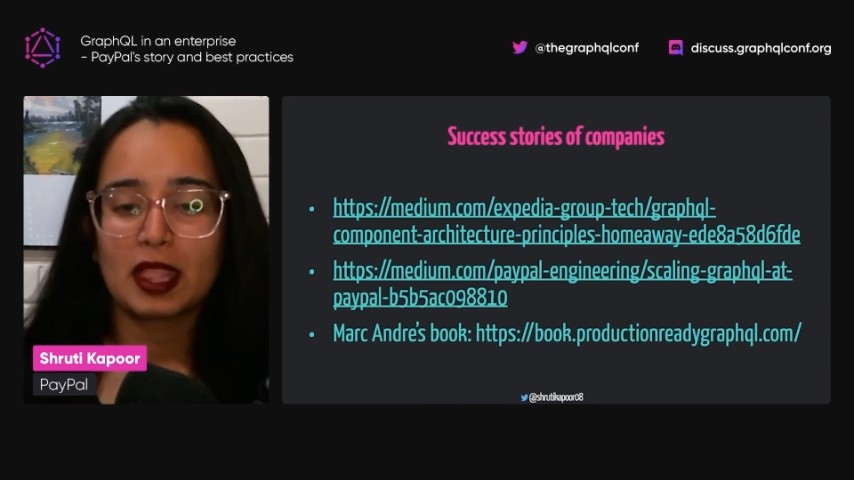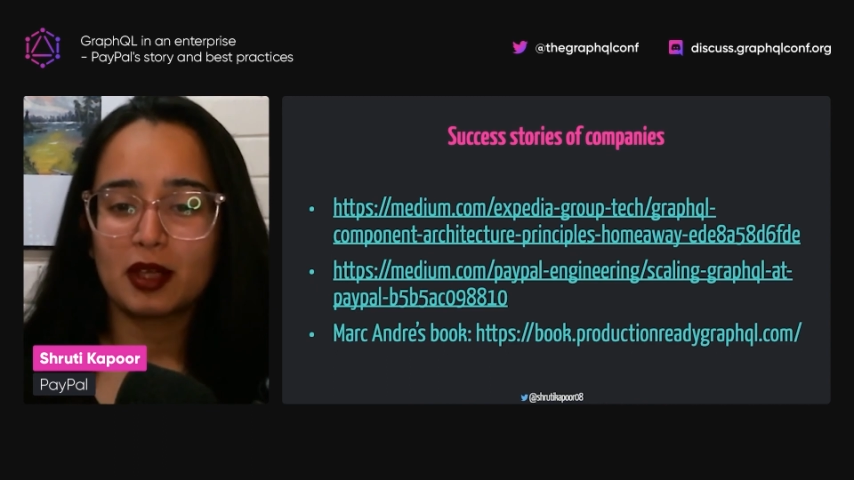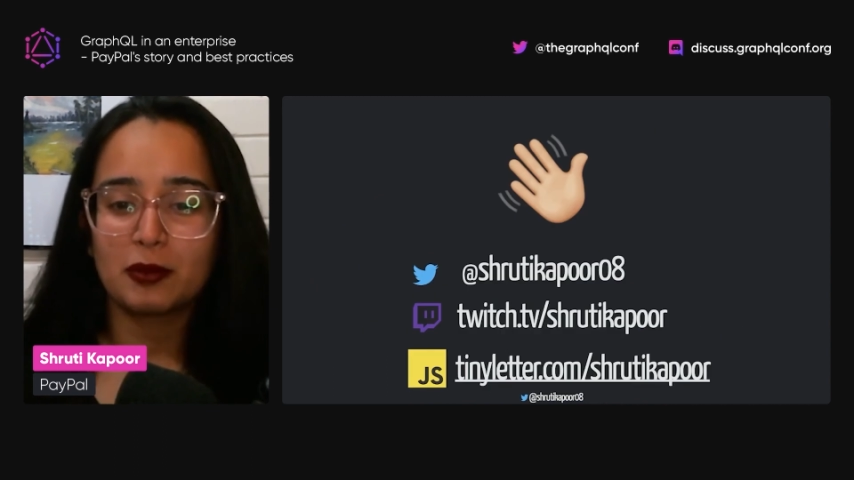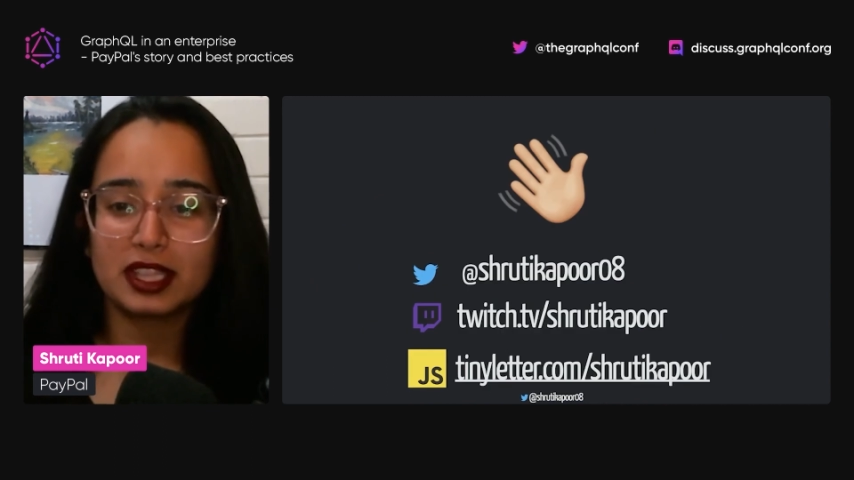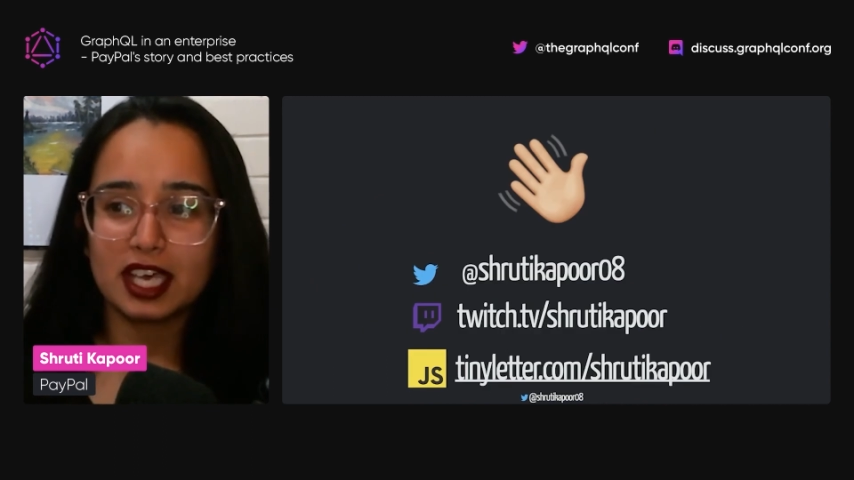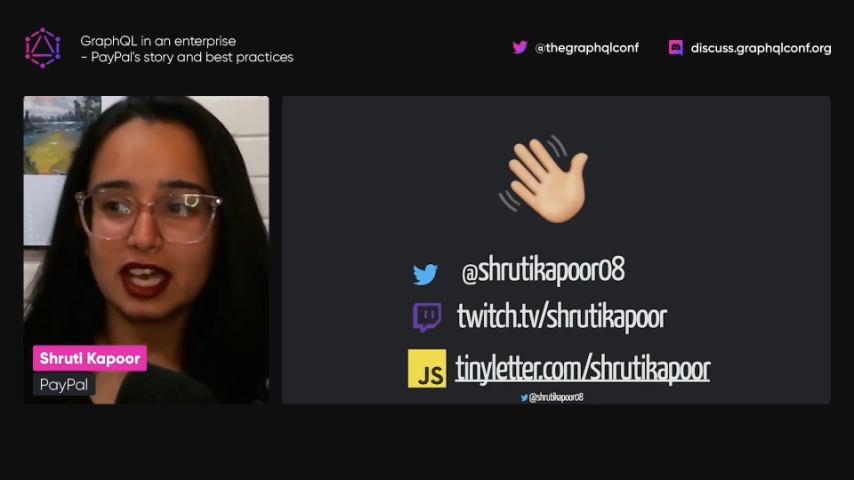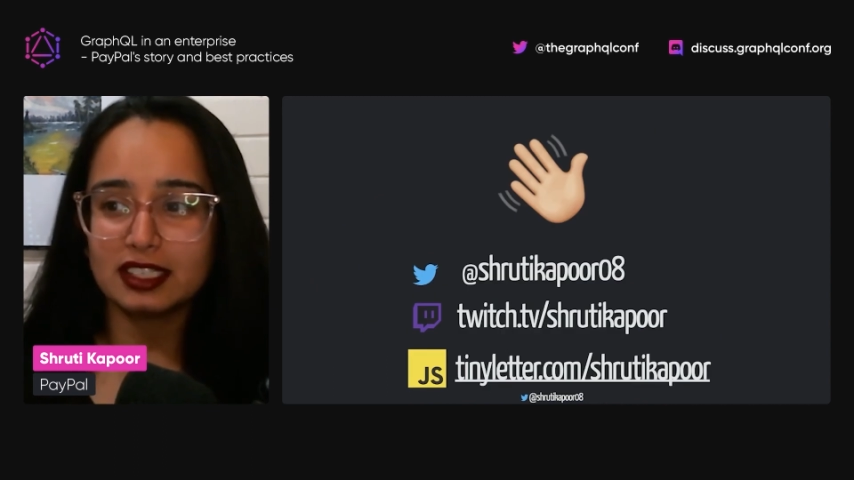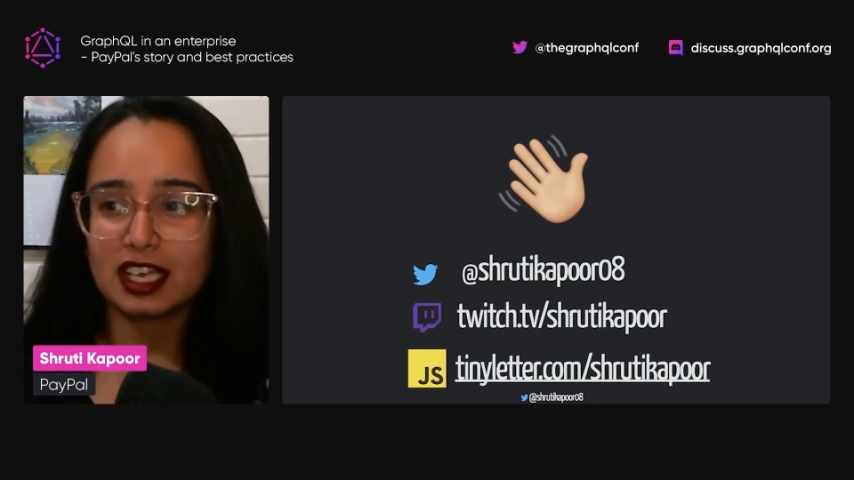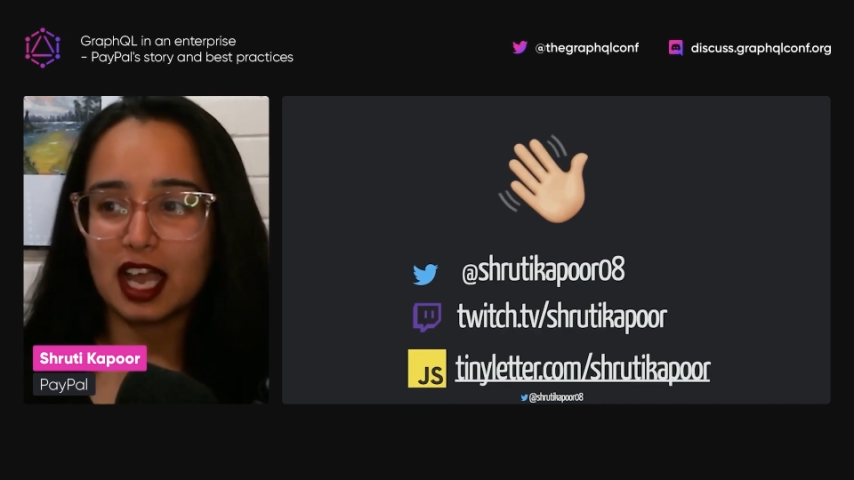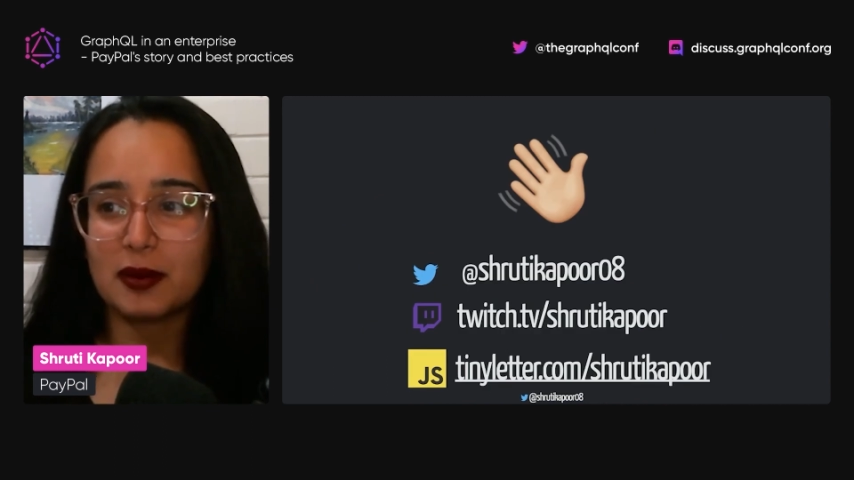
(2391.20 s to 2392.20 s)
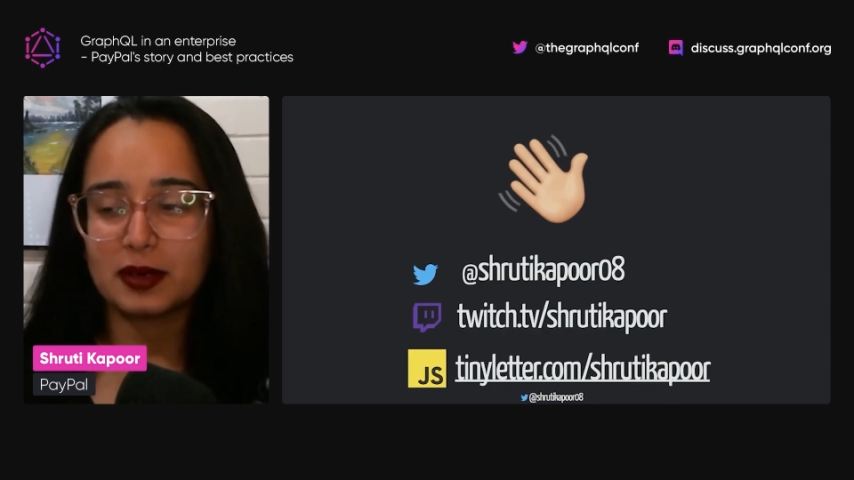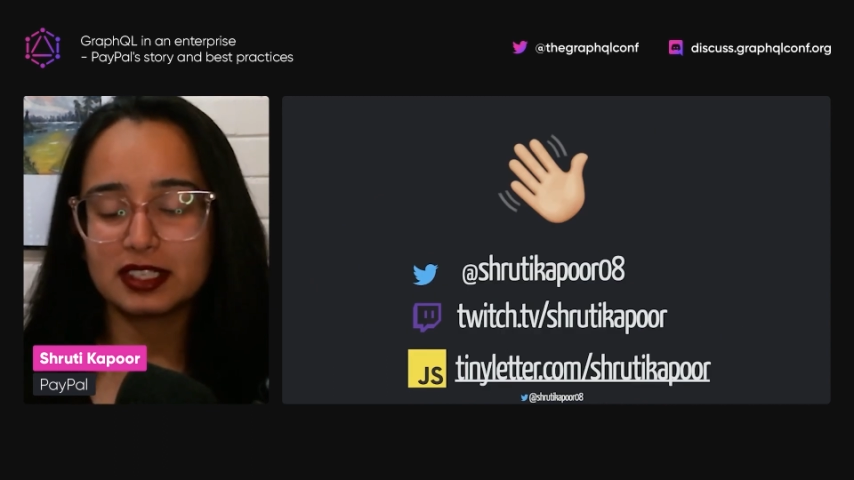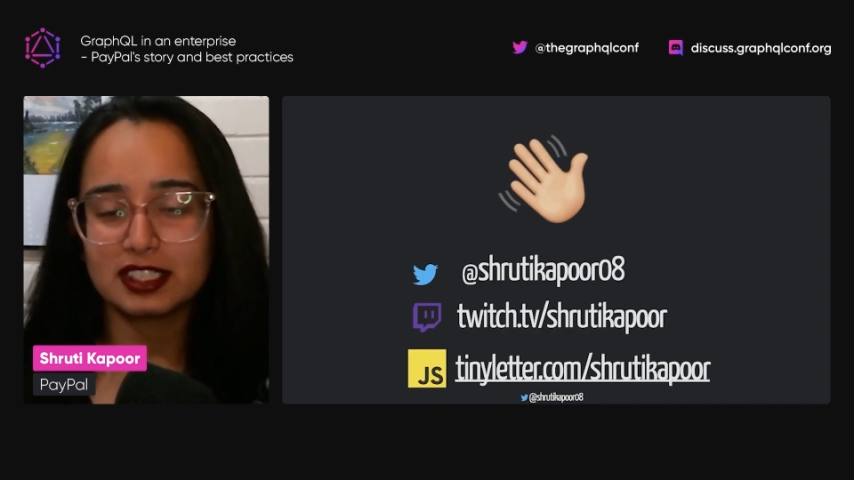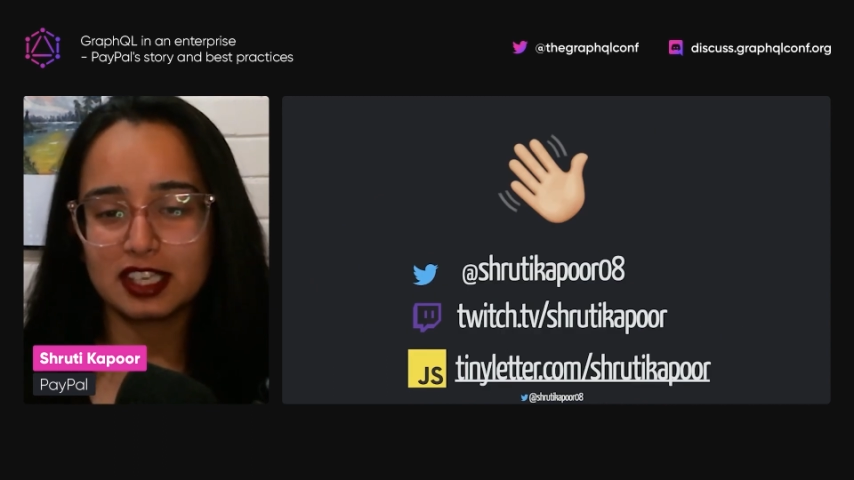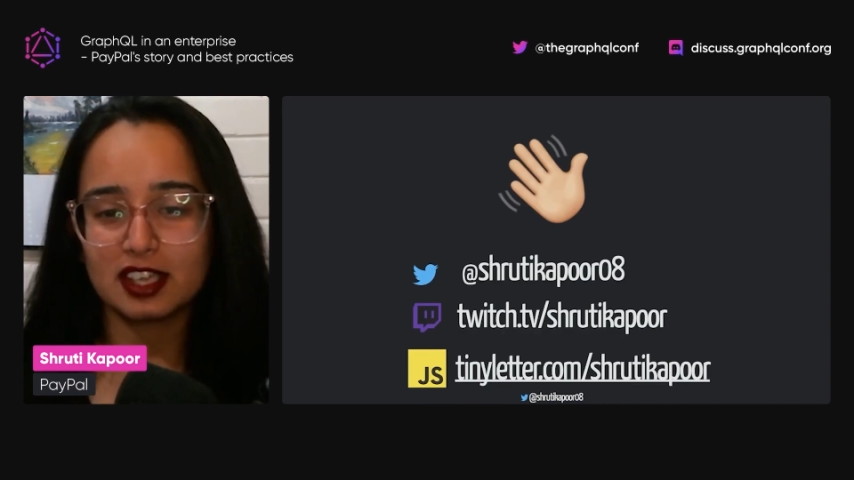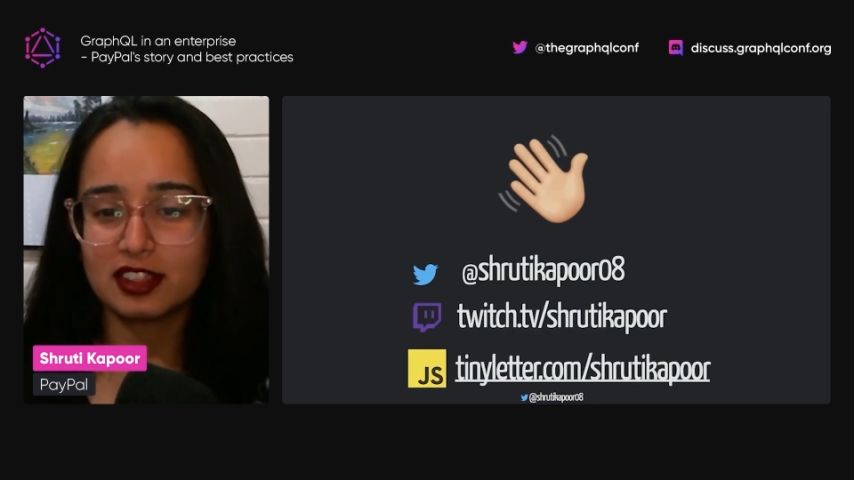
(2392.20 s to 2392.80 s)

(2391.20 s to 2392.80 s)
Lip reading: With that, I want to say